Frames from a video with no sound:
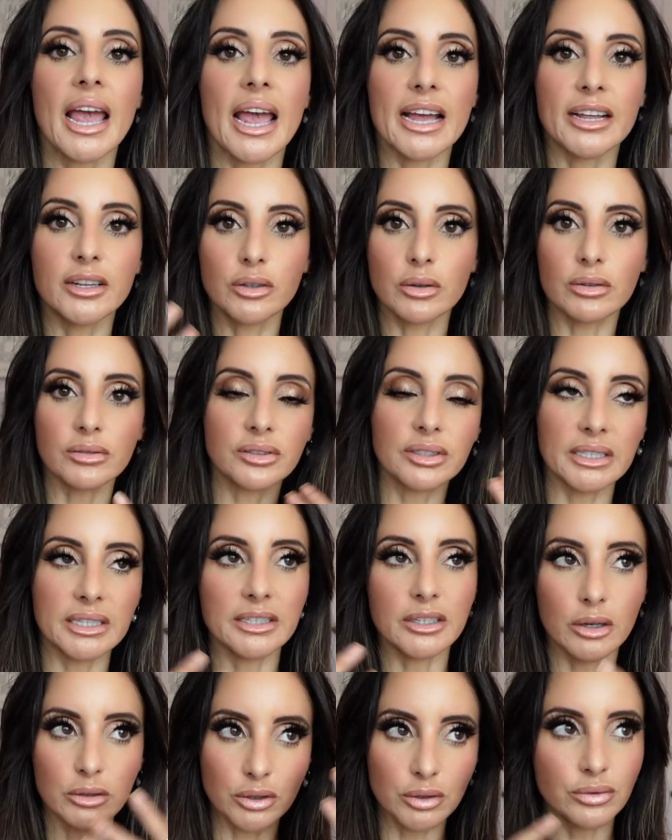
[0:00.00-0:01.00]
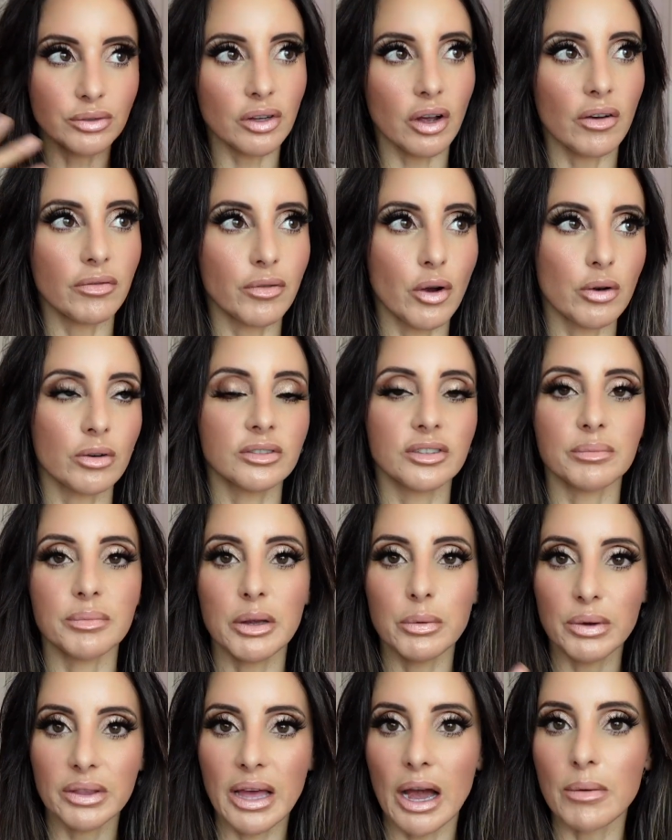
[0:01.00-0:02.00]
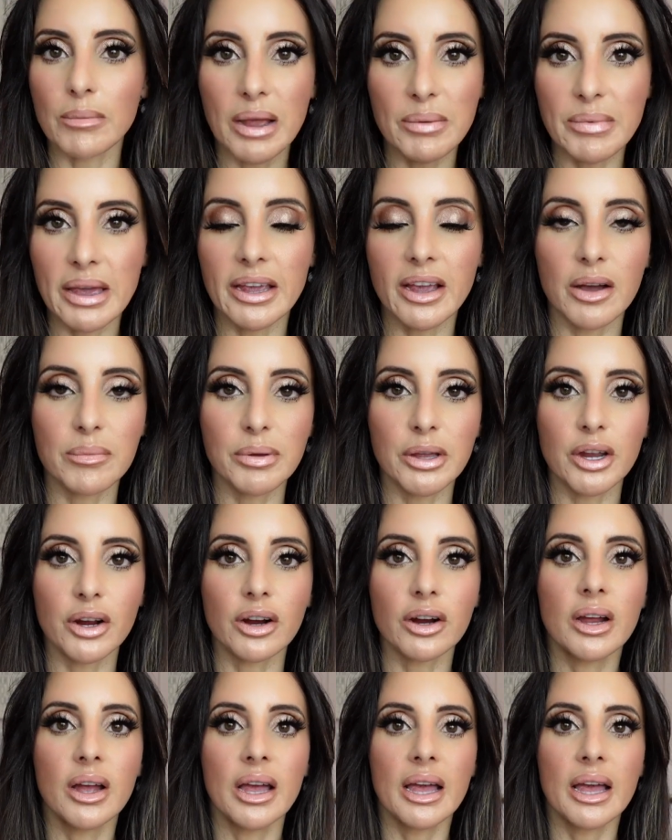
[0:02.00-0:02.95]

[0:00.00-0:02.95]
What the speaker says: And you'll see, you saw photos of me without my makeup here.